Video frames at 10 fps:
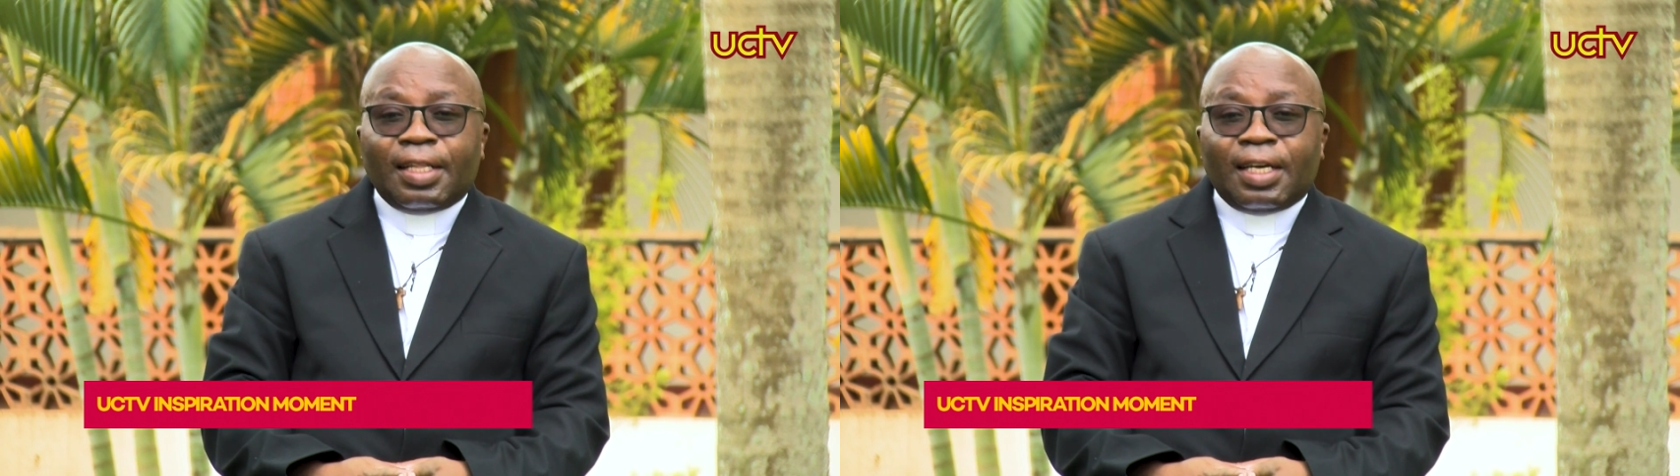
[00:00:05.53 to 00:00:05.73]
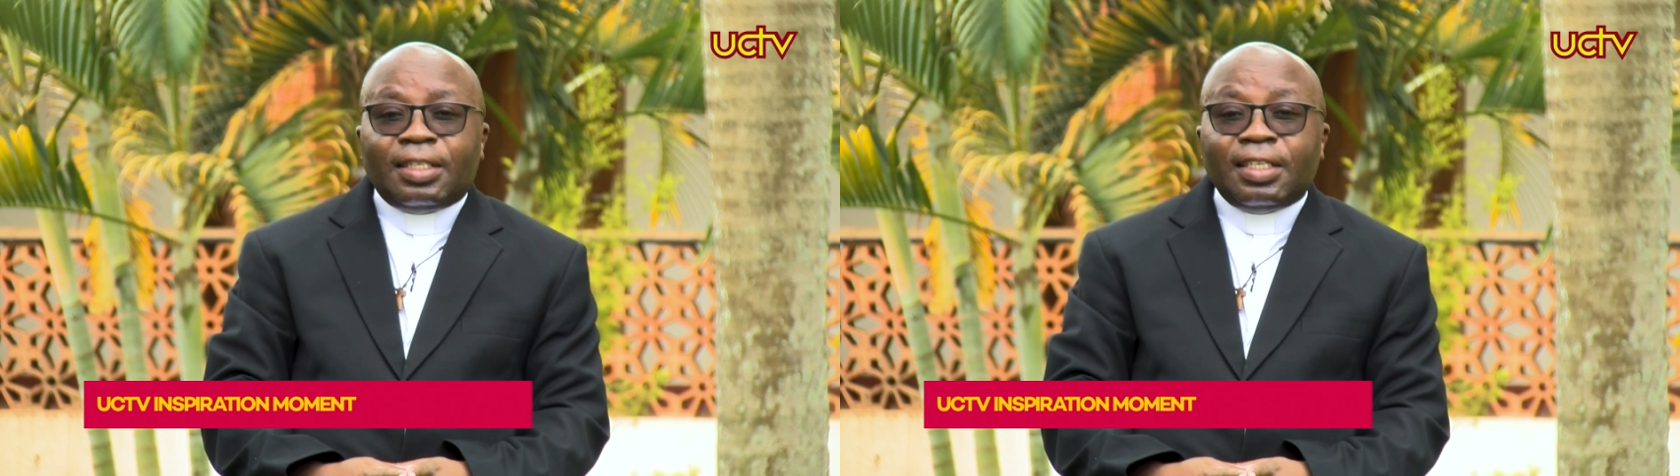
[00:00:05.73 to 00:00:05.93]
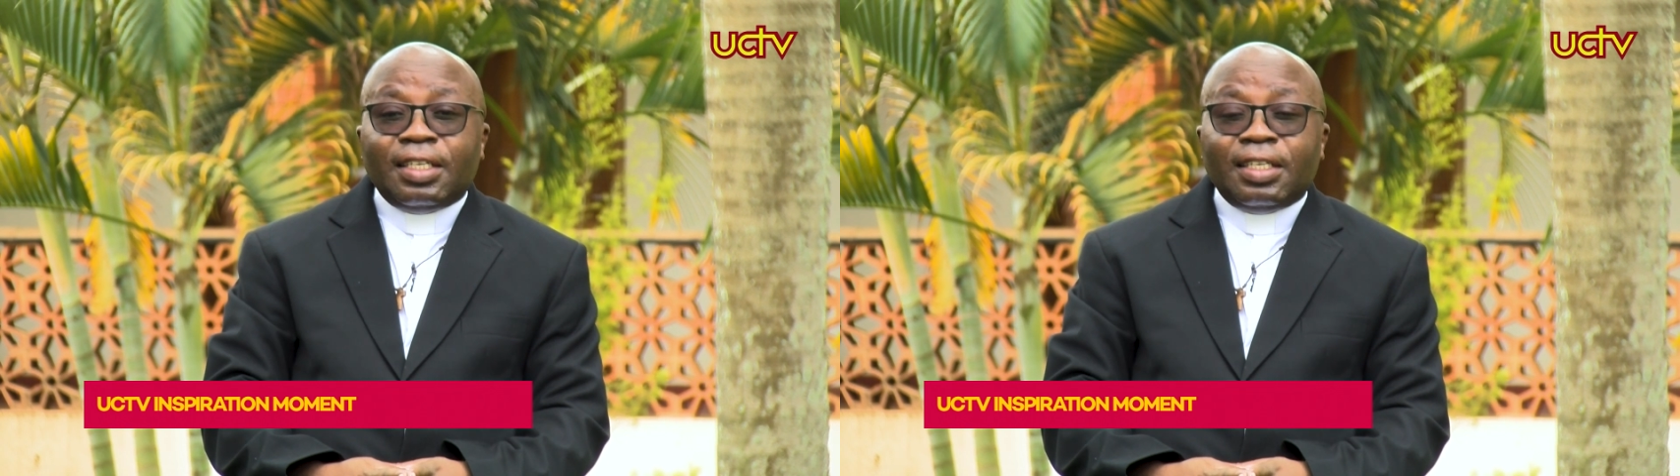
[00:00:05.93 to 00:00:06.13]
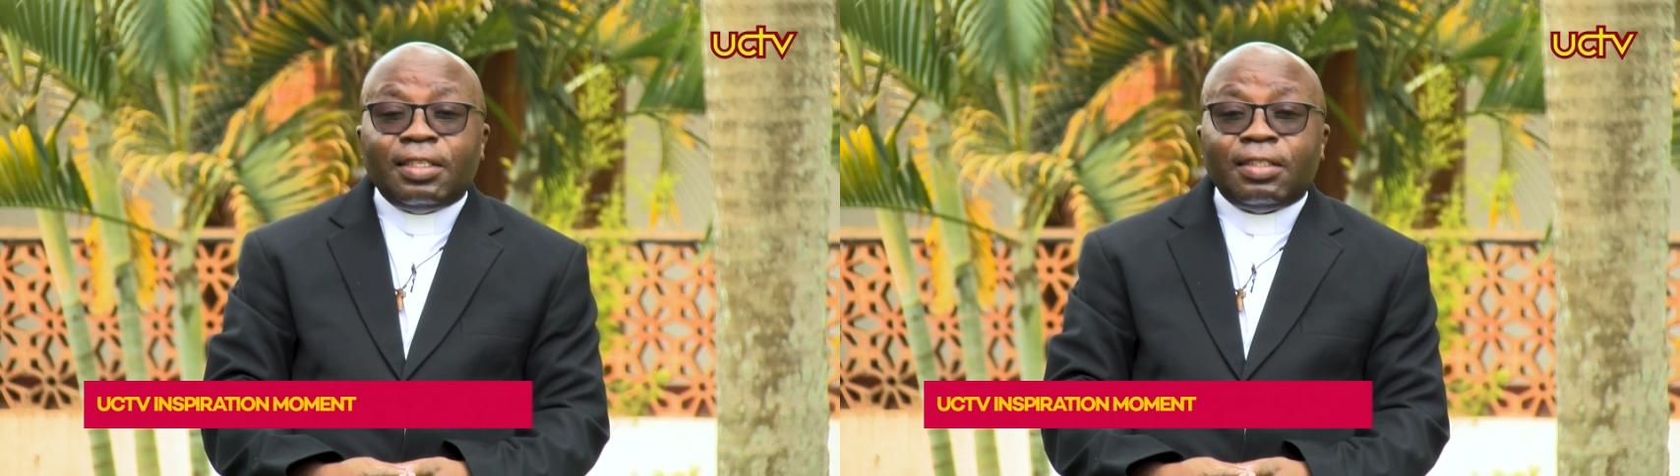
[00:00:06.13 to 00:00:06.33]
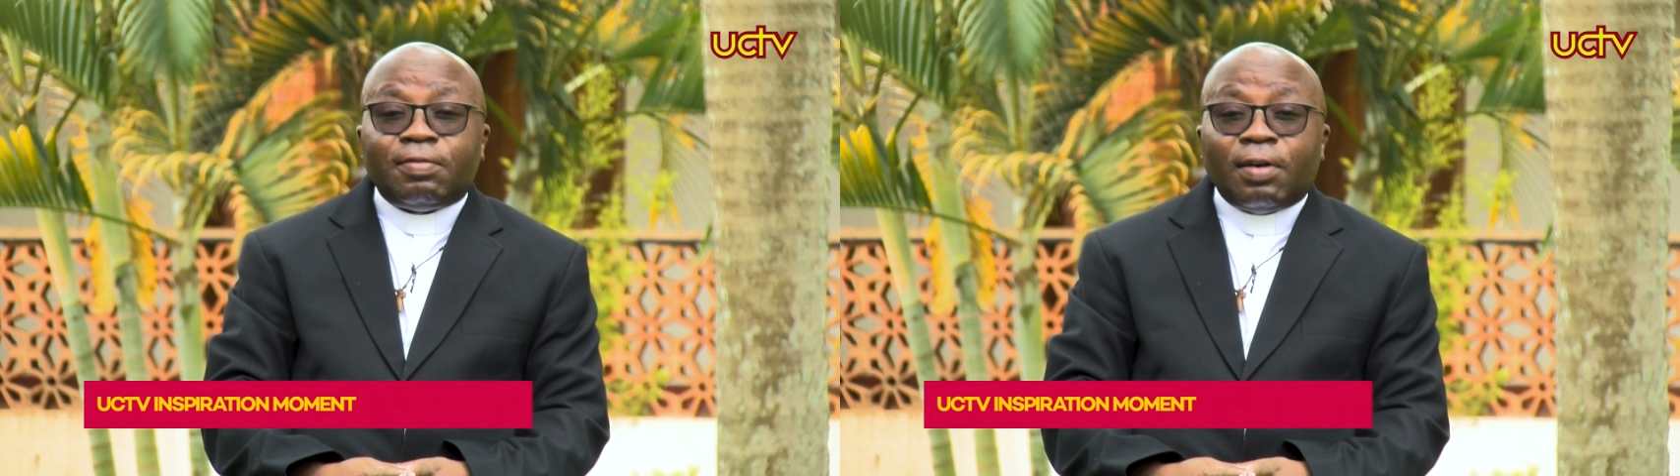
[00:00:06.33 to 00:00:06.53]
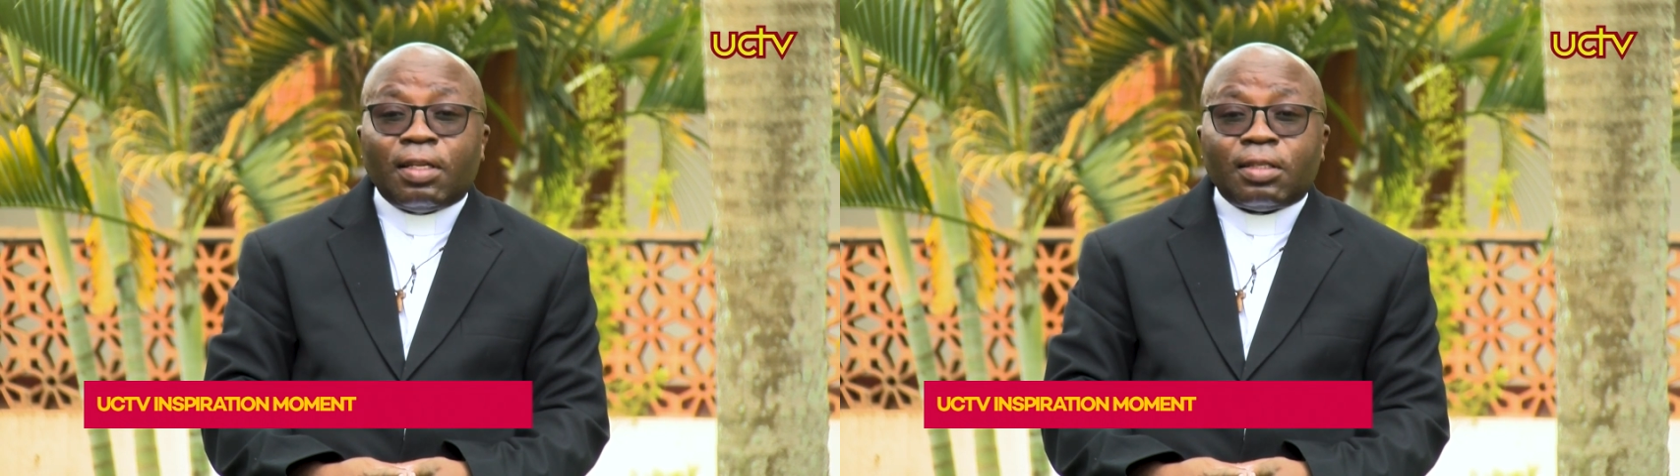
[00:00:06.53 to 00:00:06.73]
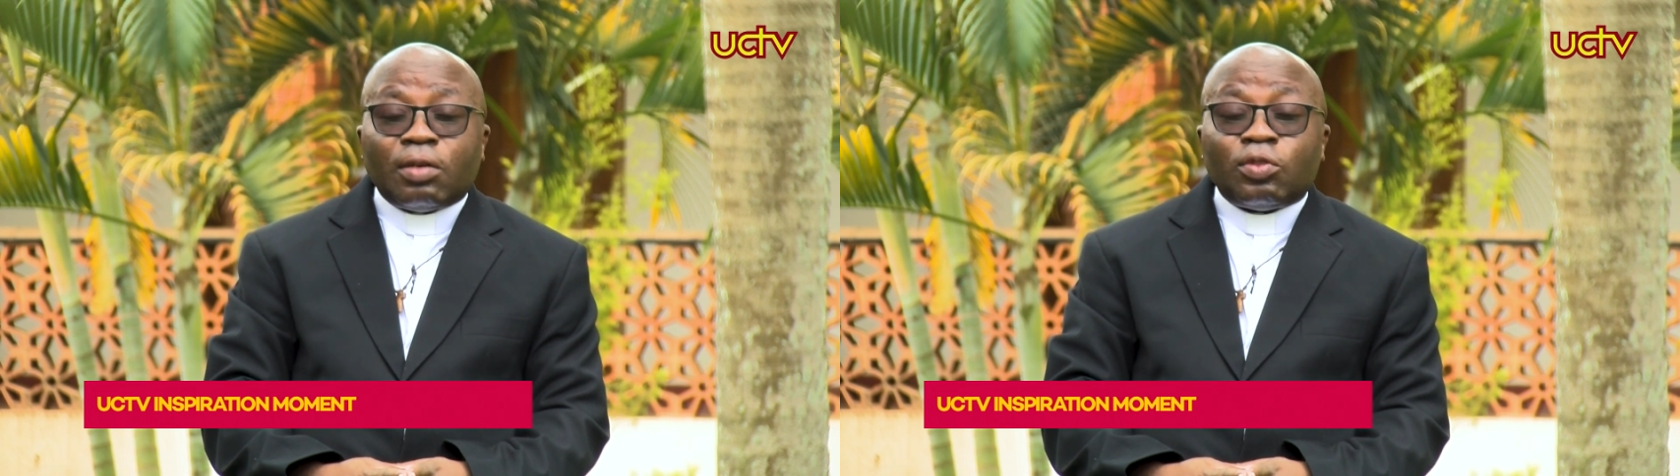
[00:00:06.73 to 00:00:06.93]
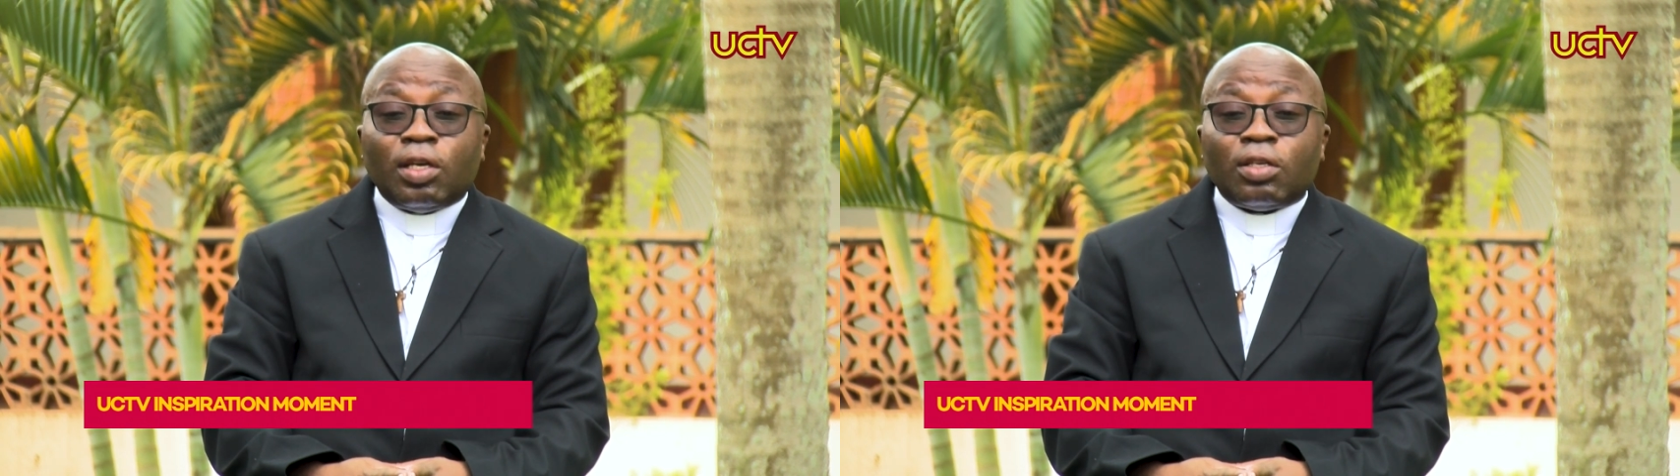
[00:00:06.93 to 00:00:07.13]
that in his father's
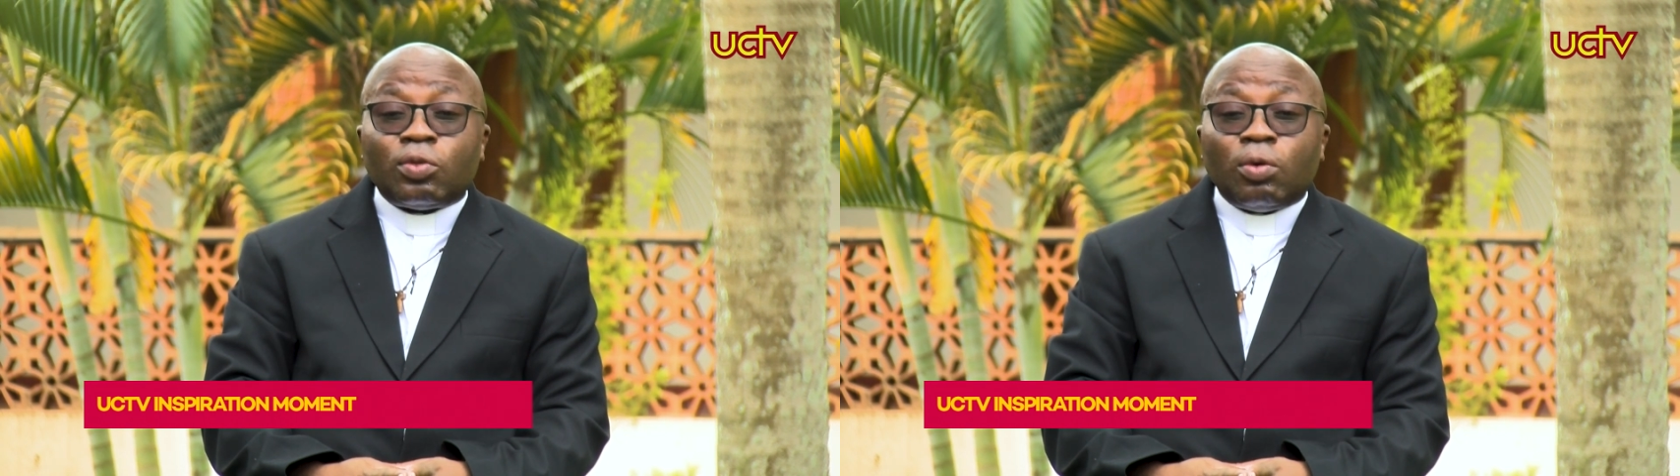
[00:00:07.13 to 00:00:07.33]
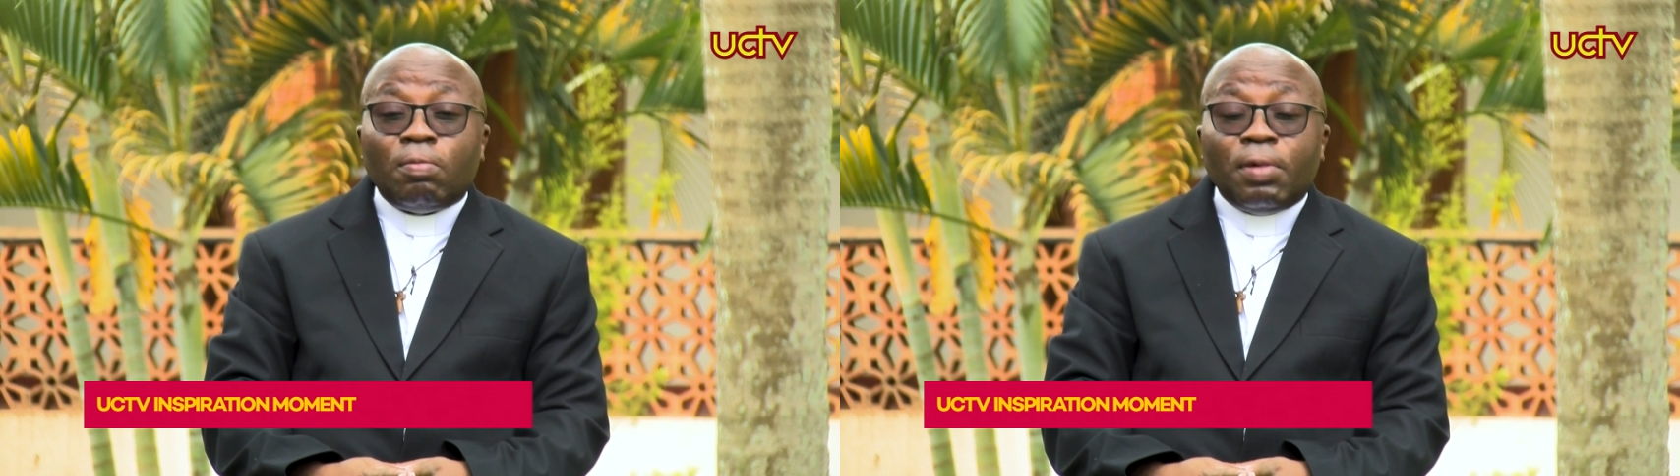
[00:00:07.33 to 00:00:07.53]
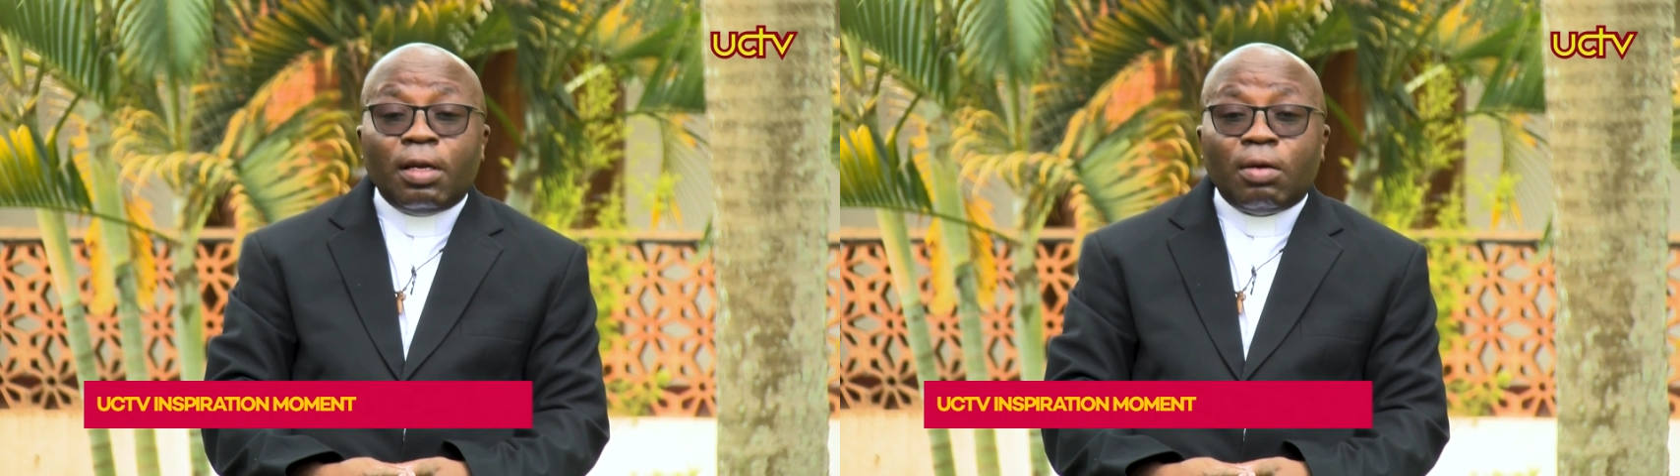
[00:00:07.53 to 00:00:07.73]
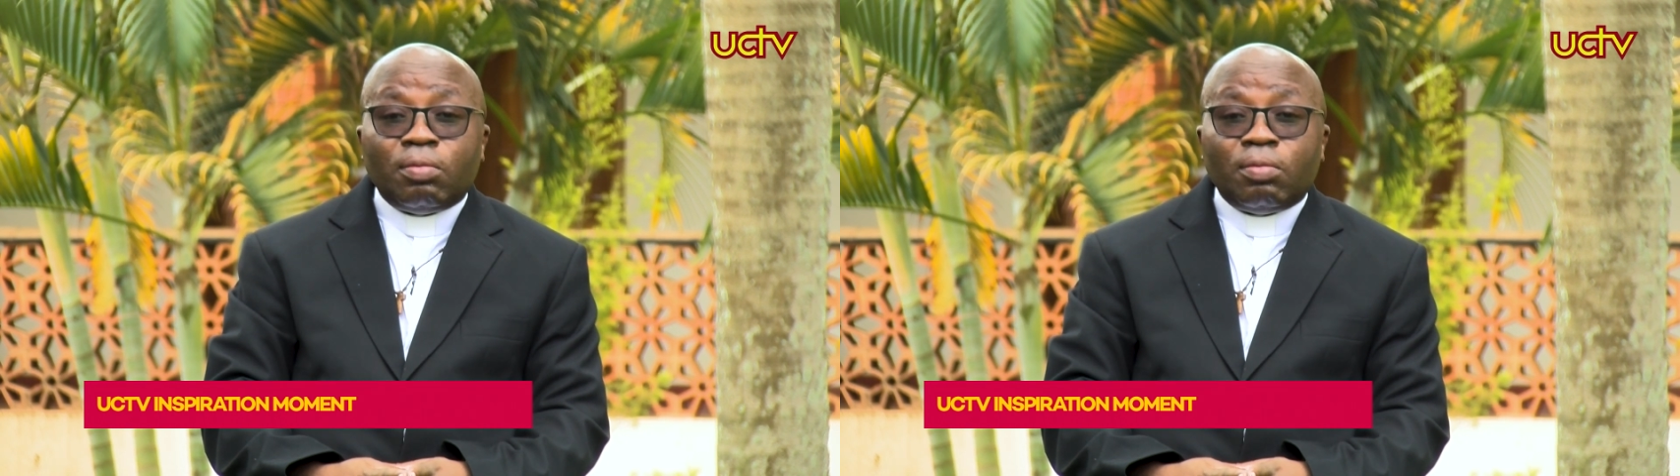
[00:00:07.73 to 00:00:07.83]
house there are so many